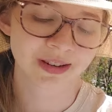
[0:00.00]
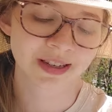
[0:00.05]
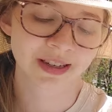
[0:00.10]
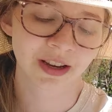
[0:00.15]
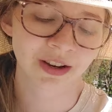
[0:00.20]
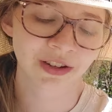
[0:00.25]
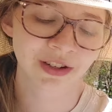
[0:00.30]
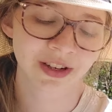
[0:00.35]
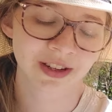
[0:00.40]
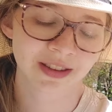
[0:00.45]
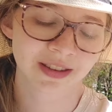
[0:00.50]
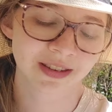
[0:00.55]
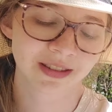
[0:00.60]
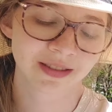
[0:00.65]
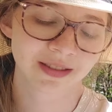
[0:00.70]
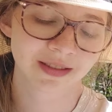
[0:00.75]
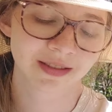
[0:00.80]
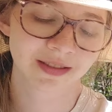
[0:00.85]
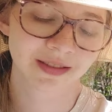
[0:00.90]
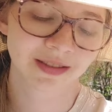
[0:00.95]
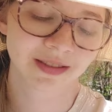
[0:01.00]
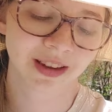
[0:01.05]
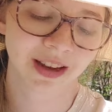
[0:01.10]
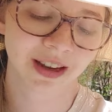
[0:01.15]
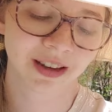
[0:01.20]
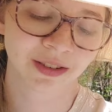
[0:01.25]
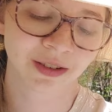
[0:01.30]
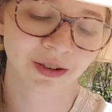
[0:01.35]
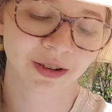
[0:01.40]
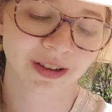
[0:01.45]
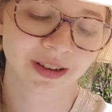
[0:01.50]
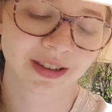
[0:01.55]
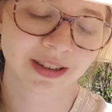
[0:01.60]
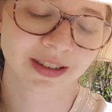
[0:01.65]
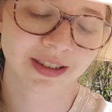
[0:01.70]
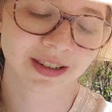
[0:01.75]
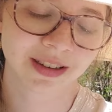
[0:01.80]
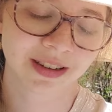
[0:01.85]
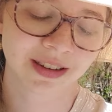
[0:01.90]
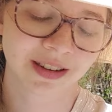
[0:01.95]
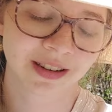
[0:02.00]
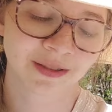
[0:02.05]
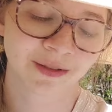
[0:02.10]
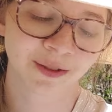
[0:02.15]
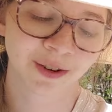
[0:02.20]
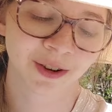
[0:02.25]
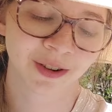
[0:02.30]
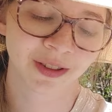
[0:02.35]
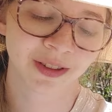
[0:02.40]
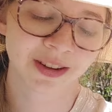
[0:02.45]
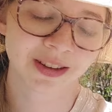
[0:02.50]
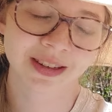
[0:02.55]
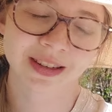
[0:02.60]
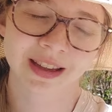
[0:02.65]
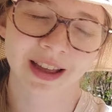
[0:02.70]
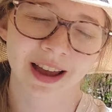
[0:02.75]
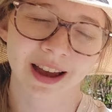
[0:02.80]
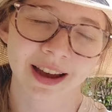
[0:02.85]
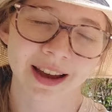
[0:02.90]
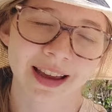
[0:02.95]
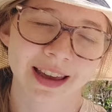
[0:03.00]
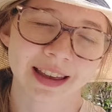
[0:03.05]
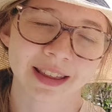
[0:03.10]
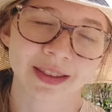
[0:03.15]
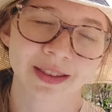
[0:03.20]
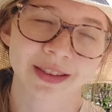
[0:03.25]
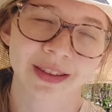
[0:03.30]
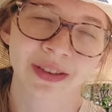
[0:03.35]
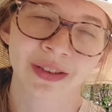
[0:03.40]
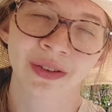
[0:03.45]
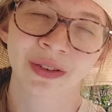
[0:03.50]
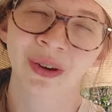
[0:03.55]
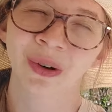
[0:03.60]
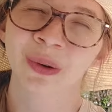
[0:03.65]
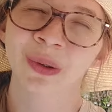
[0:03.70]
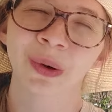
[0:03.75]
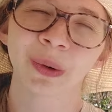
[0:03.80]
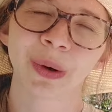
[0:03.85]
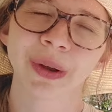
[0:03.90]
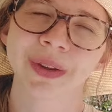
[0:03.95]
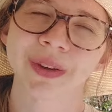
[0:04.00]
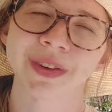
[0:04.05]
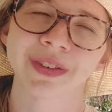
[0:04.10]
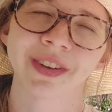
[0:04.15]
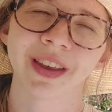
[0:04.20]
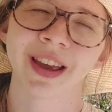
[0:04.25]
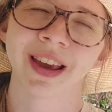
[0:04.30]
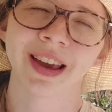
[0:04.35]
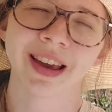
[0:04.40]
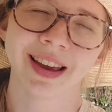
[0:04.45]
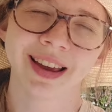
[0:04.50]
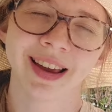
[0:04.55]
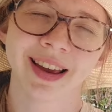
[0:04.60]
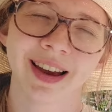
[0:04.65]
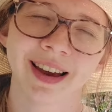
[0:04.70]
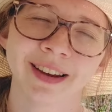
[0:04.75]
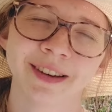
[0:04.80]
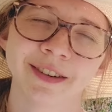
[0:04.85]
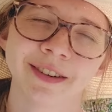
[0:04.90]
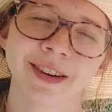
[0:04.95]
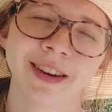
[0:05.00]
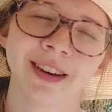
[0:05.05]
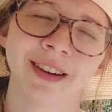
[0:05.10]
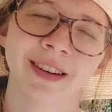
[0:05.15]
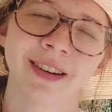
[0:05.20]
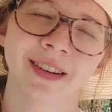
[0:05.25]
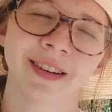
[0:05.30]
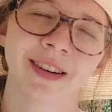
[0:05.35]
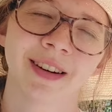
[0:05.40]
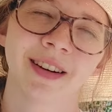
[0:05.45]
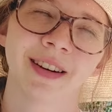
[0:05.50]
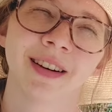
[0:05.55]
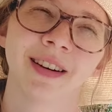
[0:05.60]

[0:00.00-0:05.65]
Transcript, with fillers: is such a tenderness and fondness that I don't know what to say. I feel